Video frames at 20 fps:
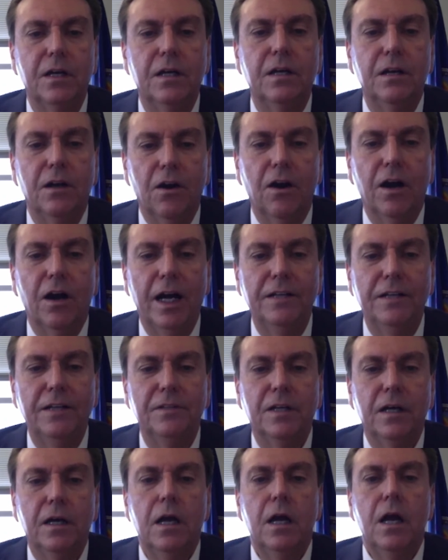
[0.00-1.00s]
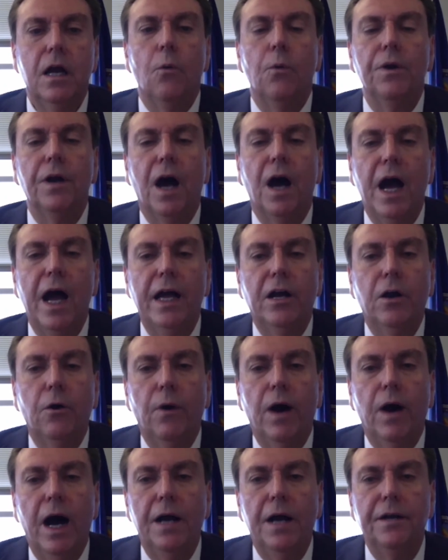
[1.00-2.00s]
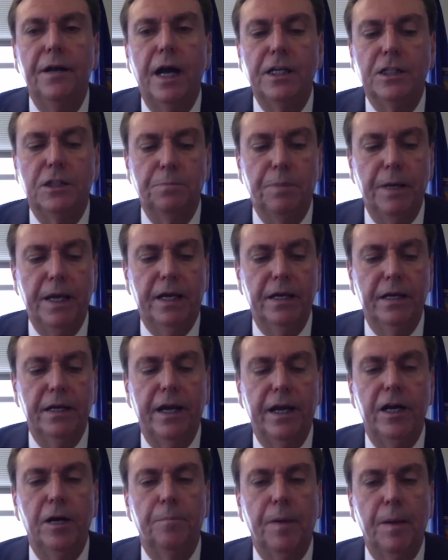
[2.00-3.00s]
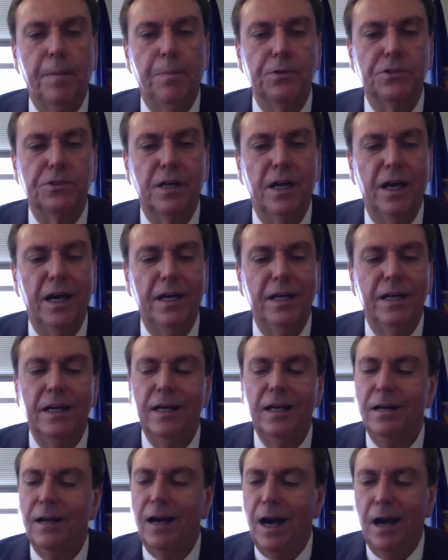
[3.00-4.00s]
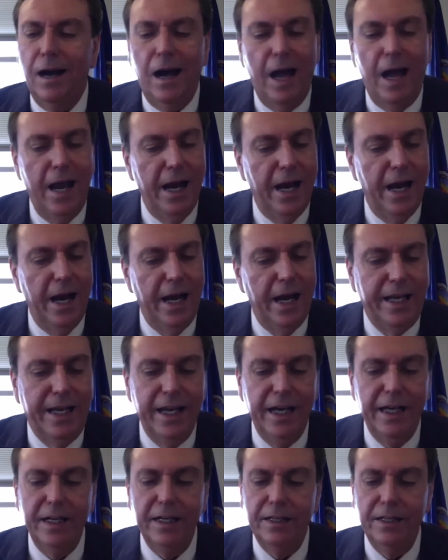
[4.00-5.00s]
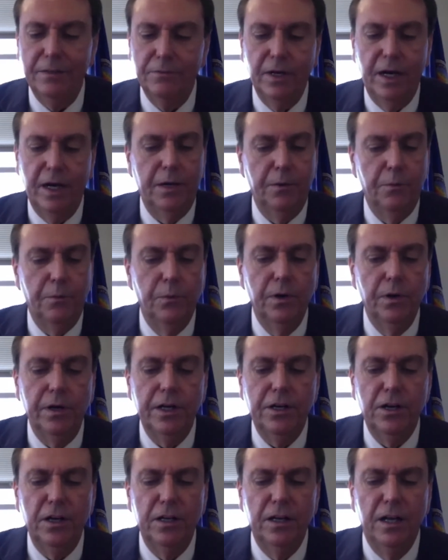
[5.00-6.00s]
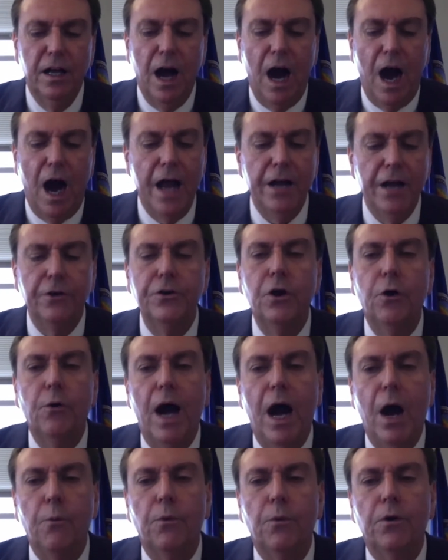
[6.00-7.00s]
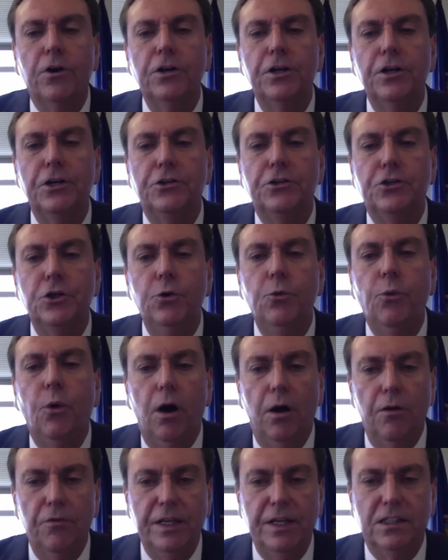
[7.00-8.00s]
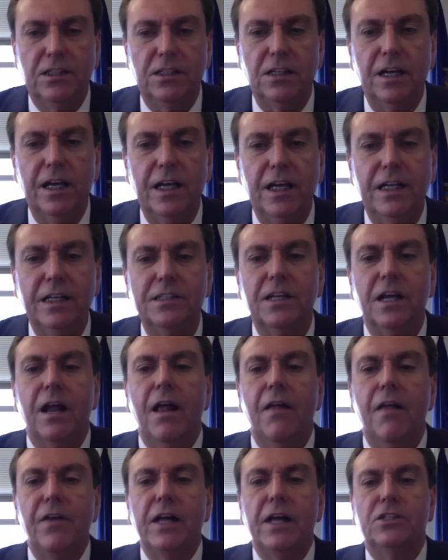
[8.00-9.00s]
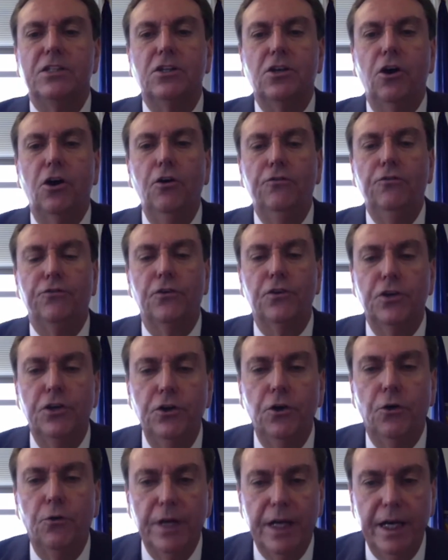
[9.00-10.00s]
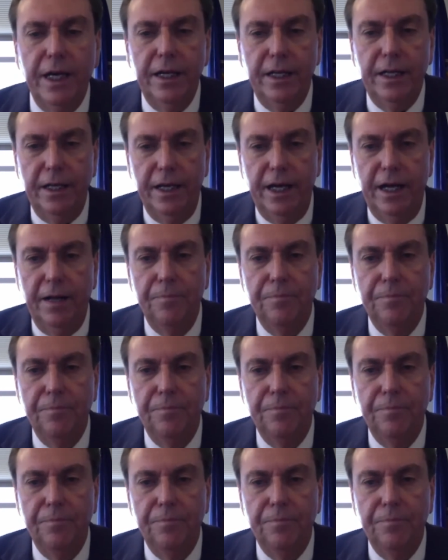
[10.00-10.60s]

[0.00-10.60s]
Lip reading: All right? When I go out and I speak and I hear people say, hey, I get it, Randy, really good. I don't know how we're going to do all these things. That's code for you don't get it yet.